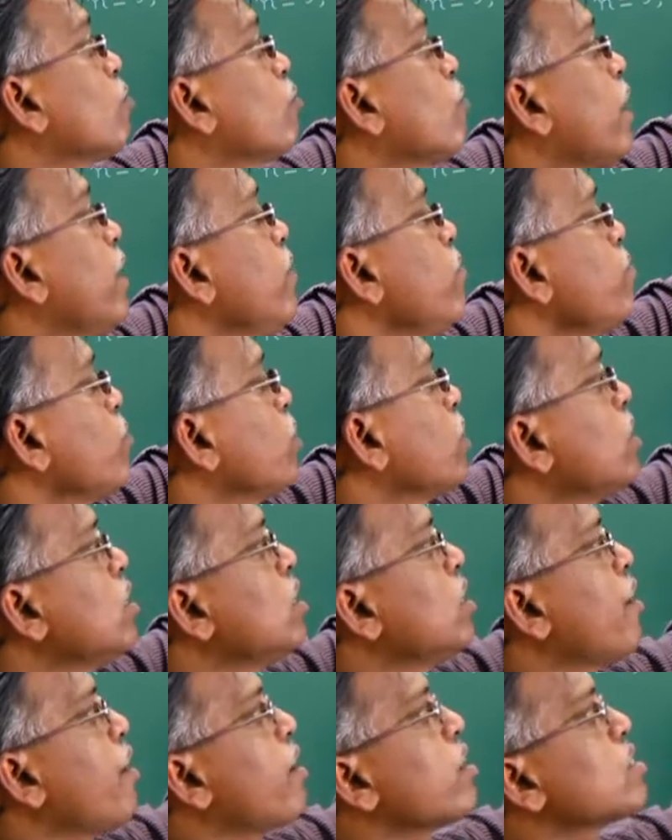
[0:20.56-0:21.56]
to five,
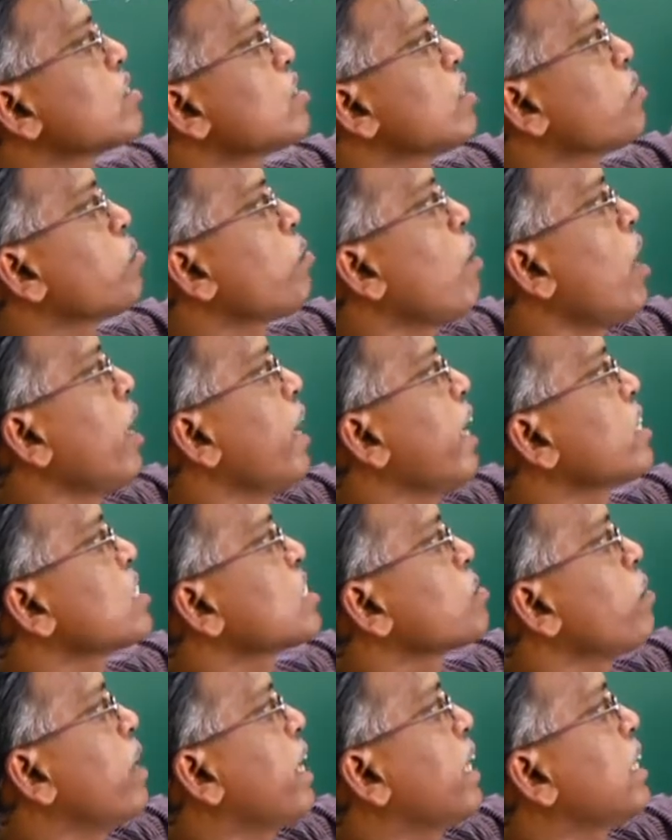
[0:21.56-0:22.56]
sigma
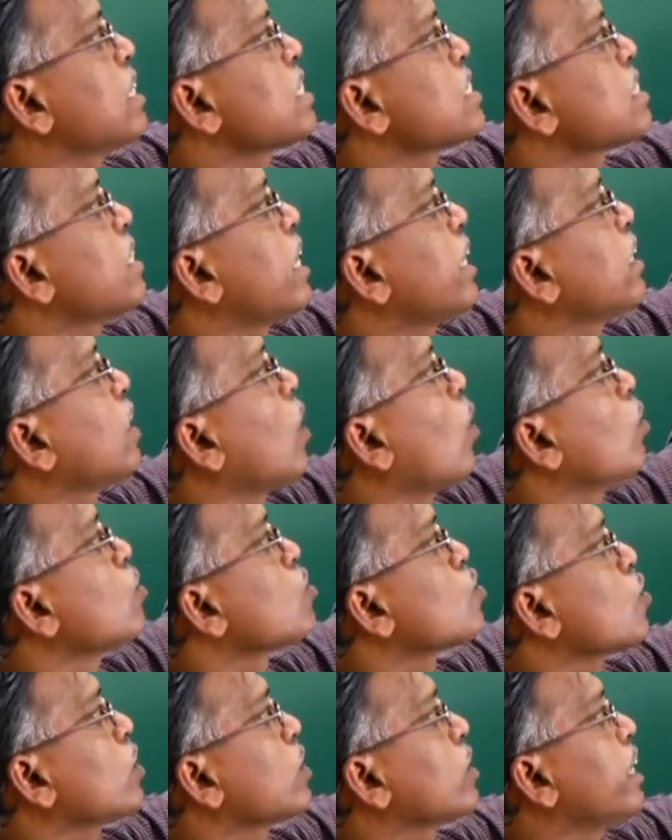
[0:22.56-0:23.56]
x minus nine the whole
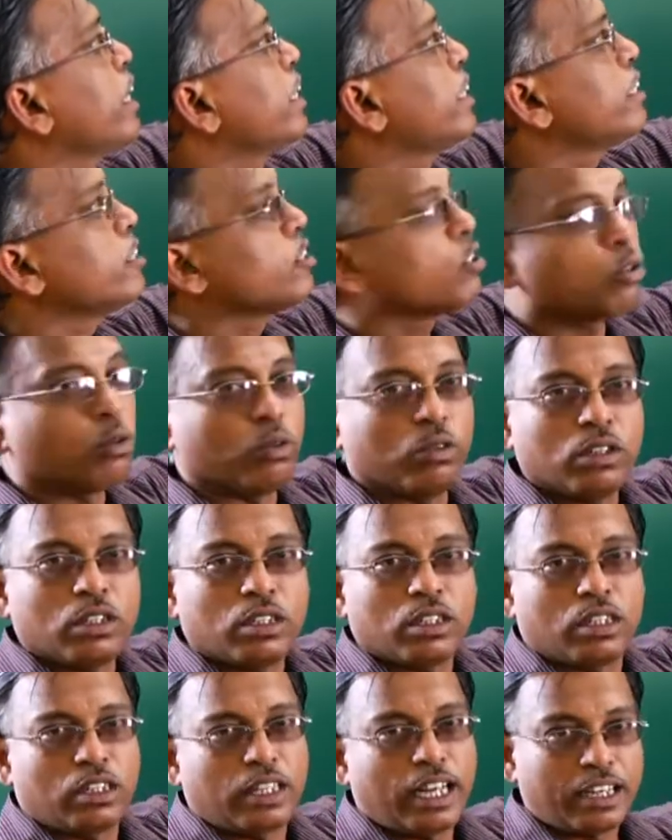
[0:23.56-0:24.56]
square is eighty-two.
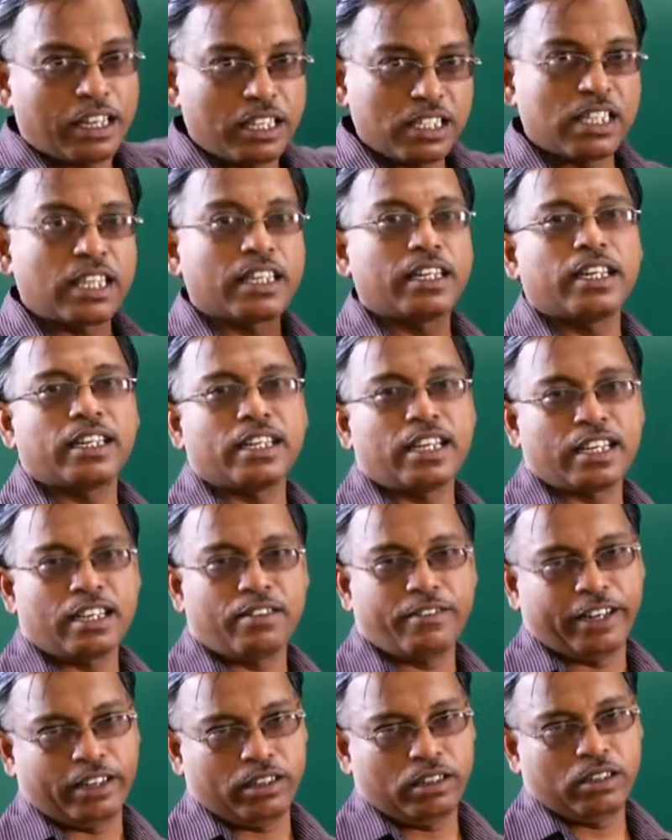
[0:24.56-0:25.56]
That is the data
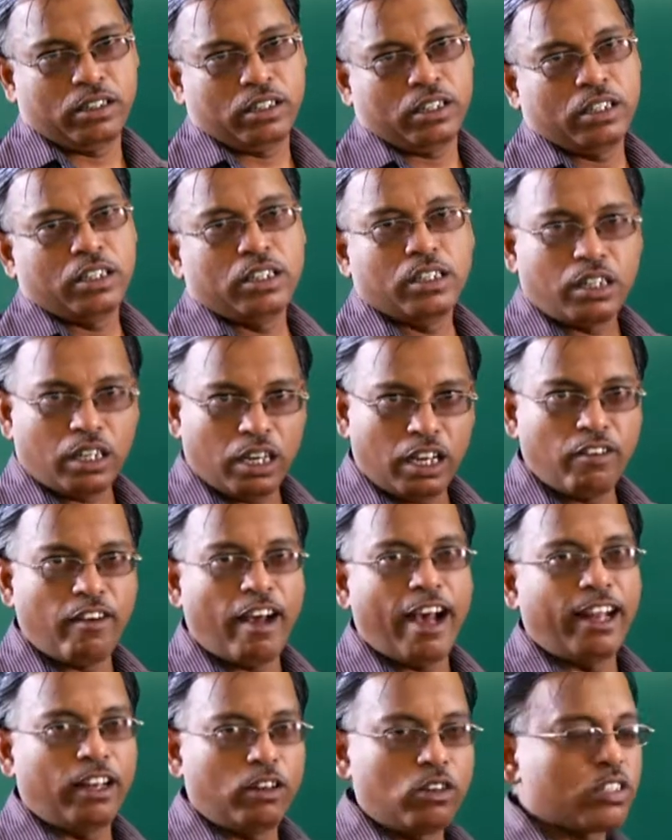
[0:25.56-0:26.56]
given. Three
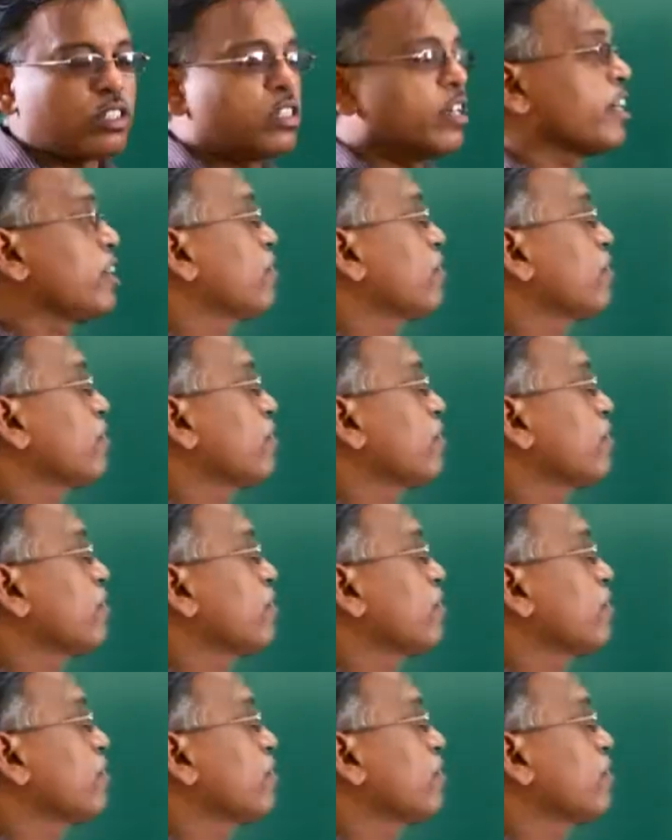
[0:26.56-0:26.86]
values they